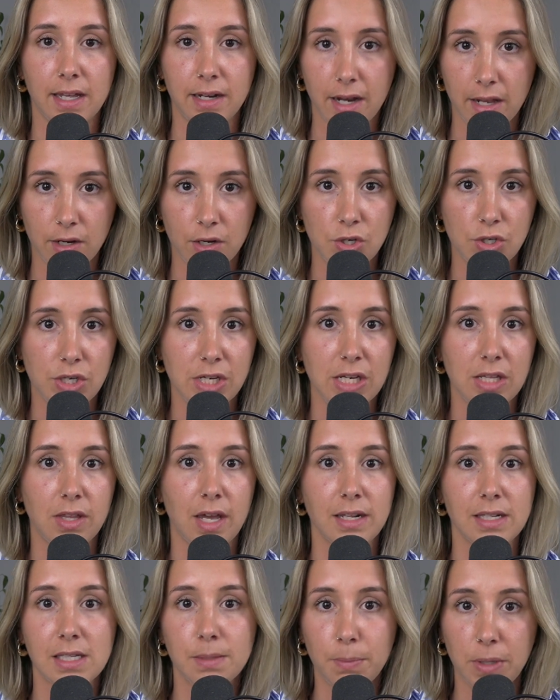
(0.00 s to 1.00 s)
that energy,
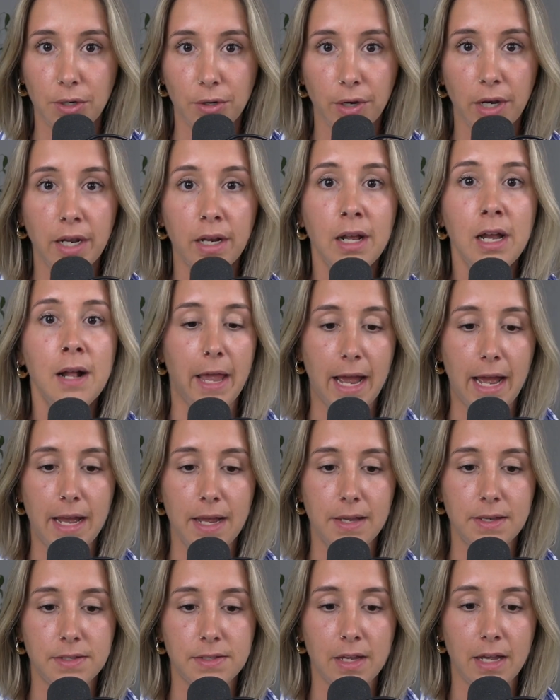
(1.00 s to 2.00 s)
that spirit,
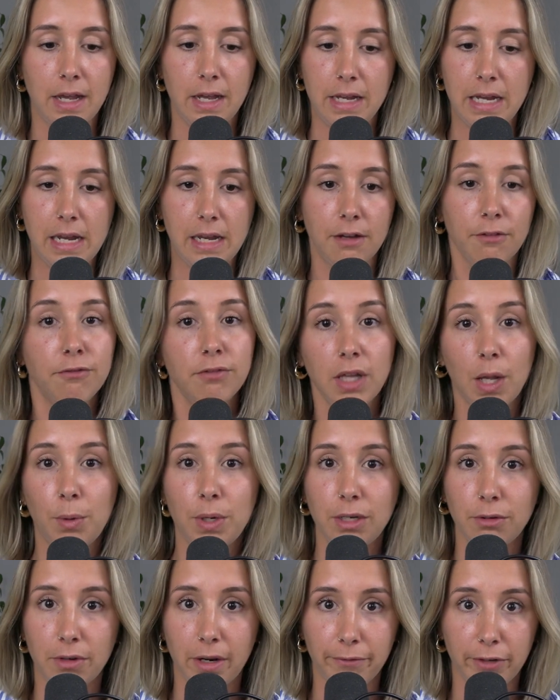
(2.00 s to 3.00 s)
as a
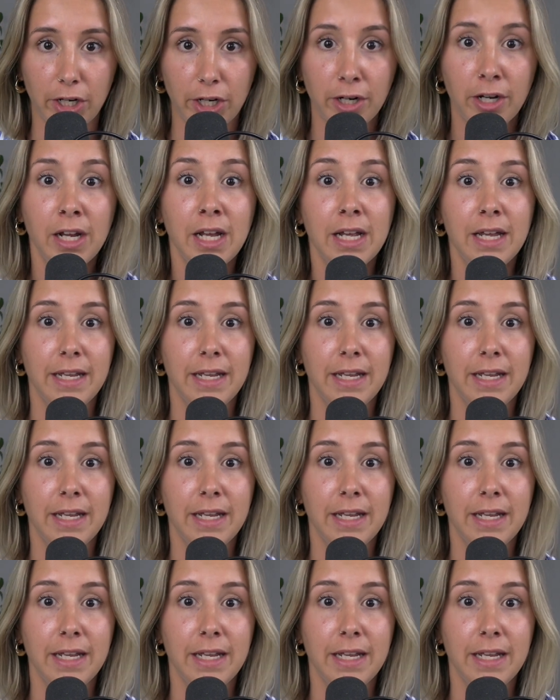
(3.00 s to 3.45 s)
flowing river.